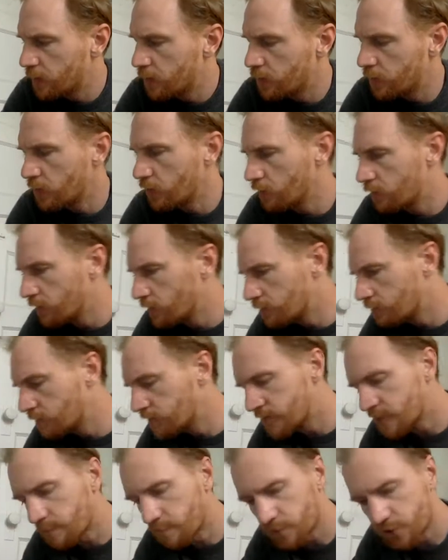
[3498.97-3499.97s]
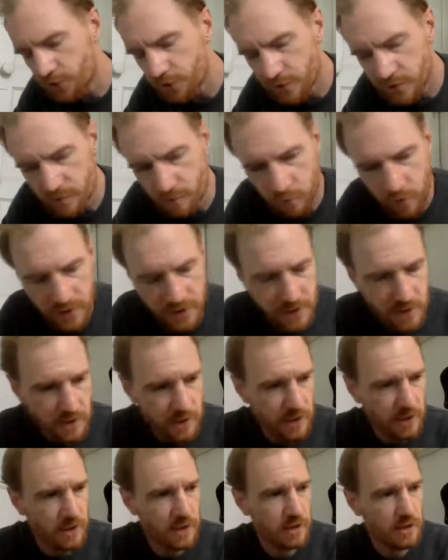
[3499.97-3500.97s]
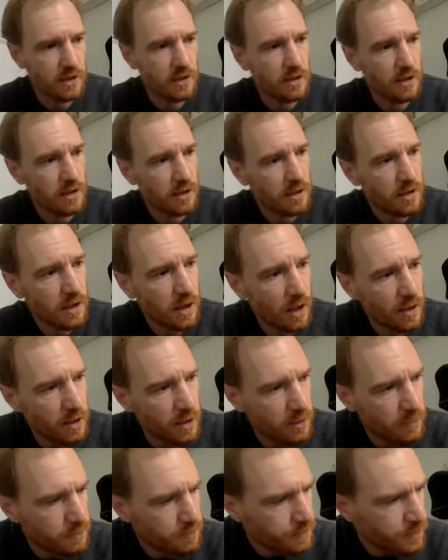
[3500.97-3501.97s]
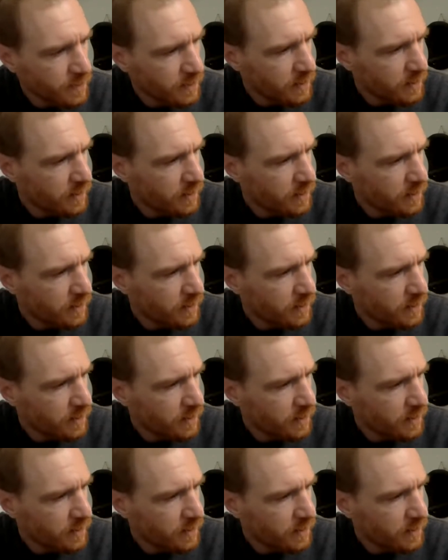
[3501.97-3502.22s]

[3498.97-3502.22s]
the temperatures in places like Qatar